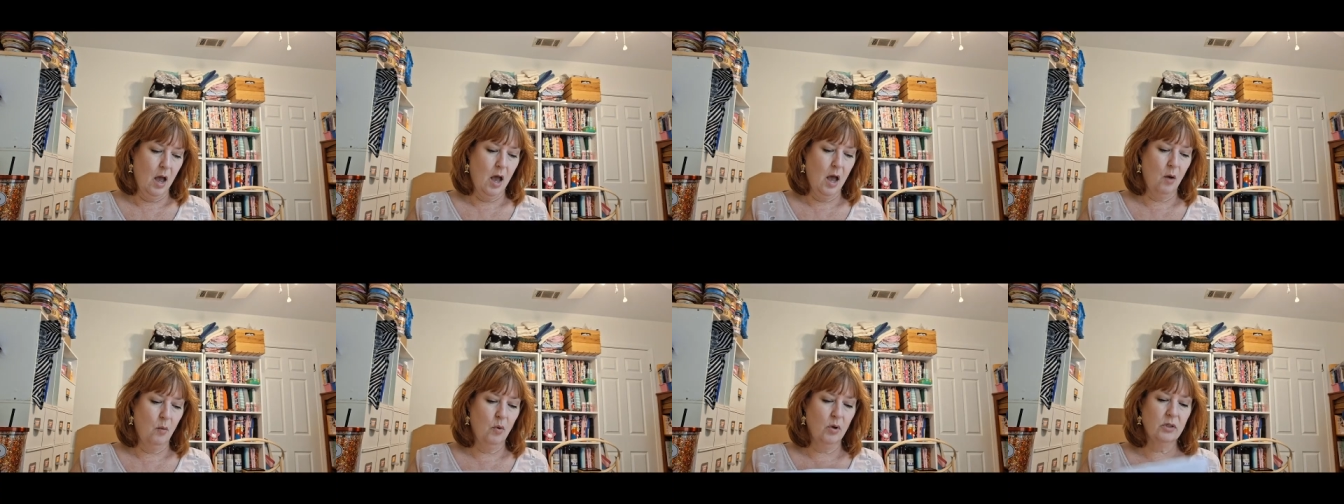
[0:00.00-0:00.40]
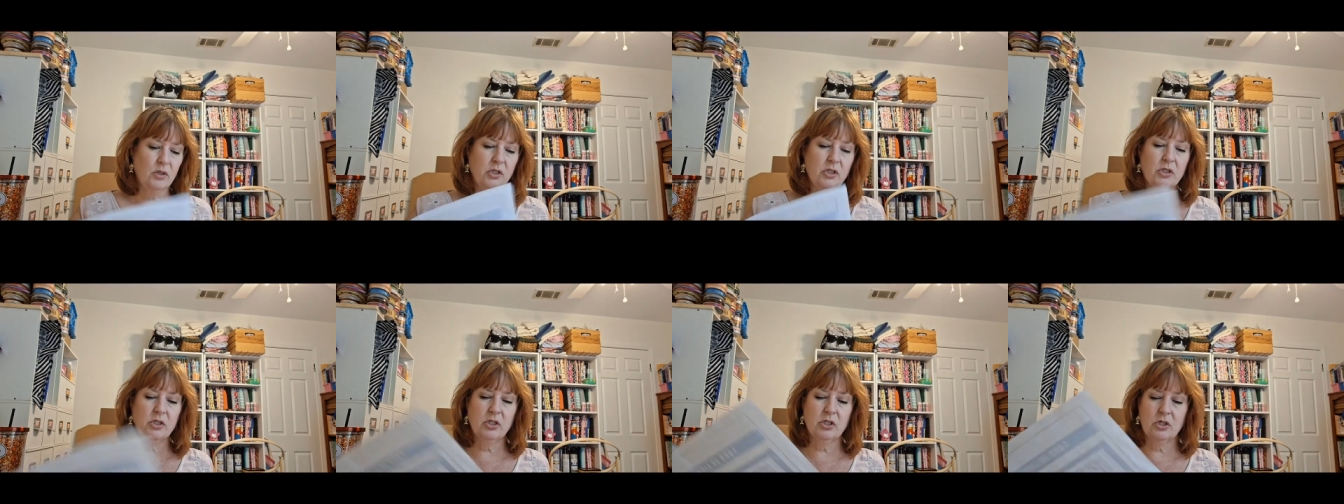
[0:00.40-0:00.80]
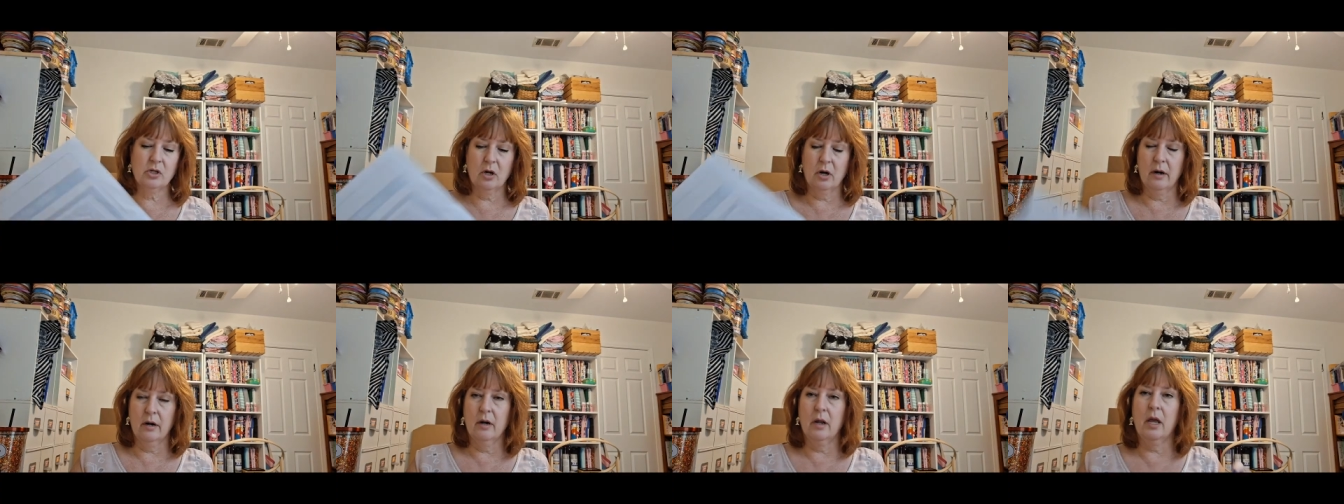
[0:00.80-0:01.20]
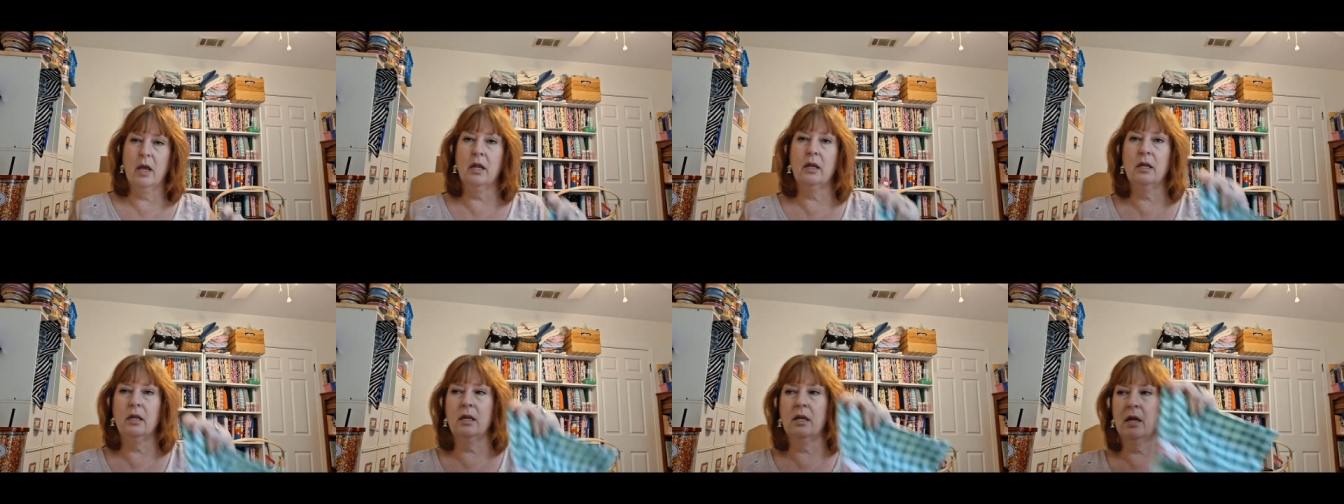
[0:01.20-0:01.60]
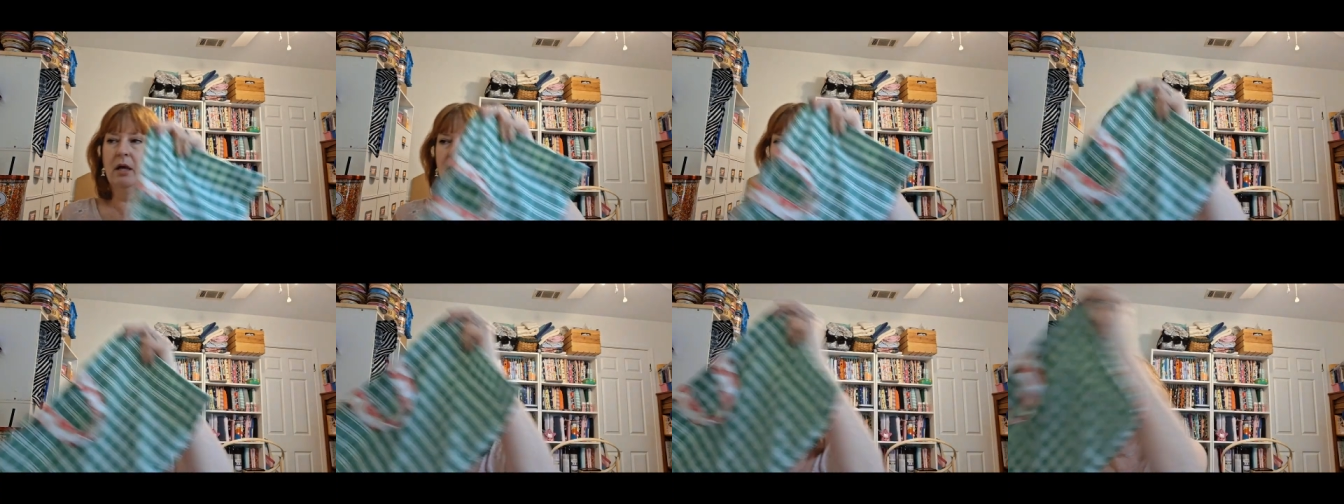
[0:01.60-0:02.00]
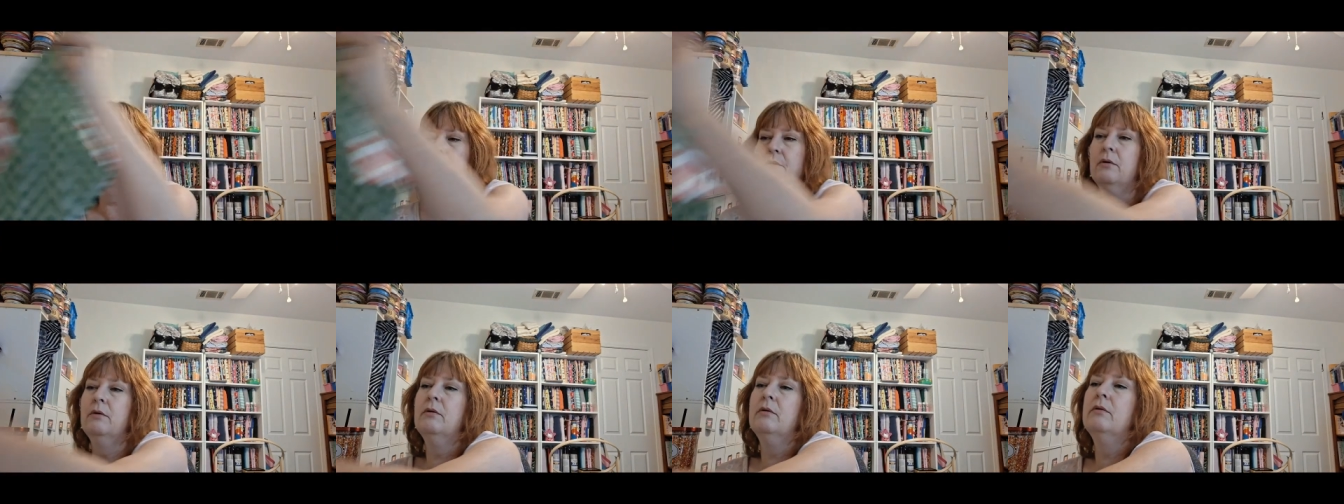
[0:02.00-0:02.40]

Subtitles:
I want to start another